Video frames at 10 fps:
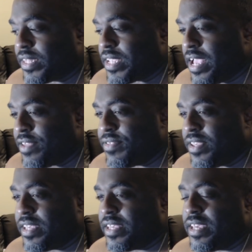I
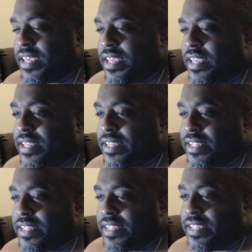think.
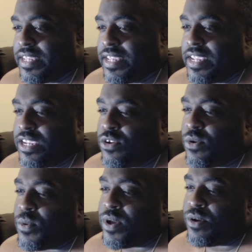You
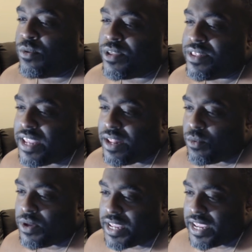know, on one thing,
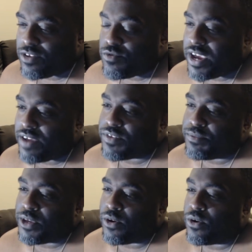on one hand, you have to
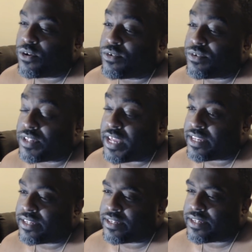be hard on
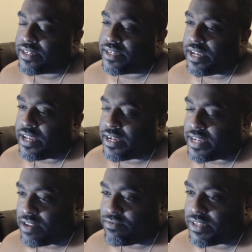ex
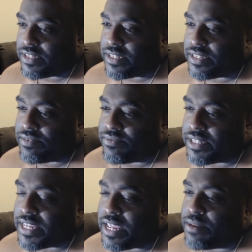convicts and stuff
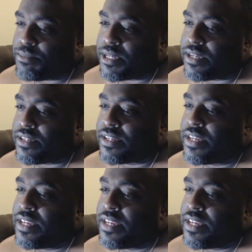like that, because